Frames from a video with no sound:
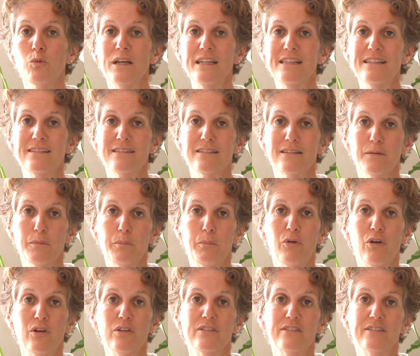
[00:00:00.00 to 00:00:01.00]
ways to
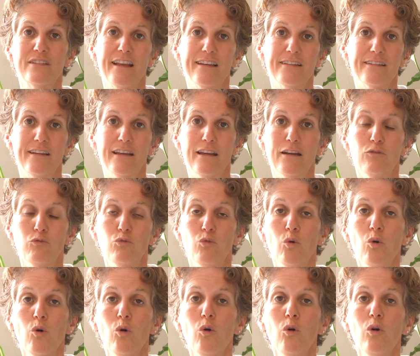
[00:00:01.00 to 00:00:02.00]
process it:
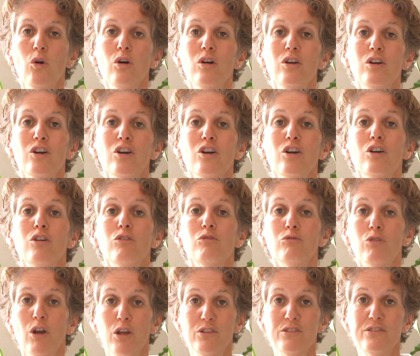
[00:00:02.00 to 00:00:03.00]
raw,
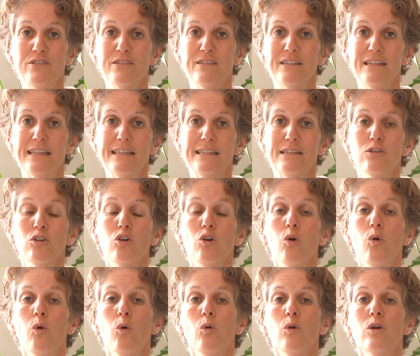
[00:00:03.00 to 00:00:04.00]
roasted,
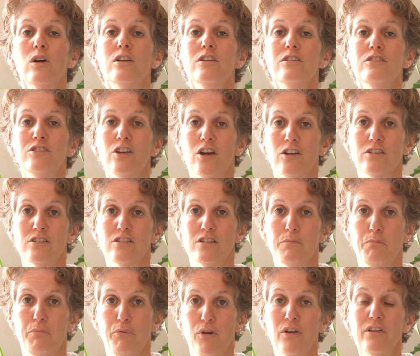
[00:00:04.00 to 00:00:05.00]
or
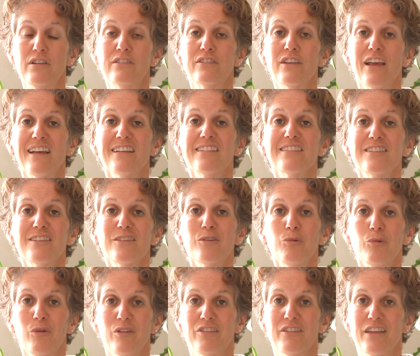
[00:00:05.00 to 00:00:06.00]
Dutch processed
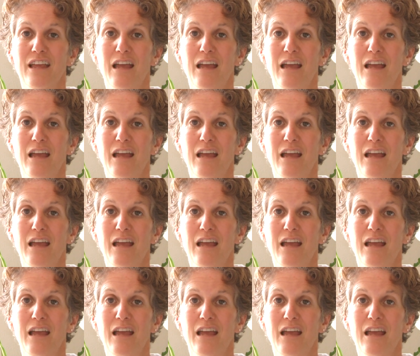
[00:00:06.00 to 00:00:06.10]
with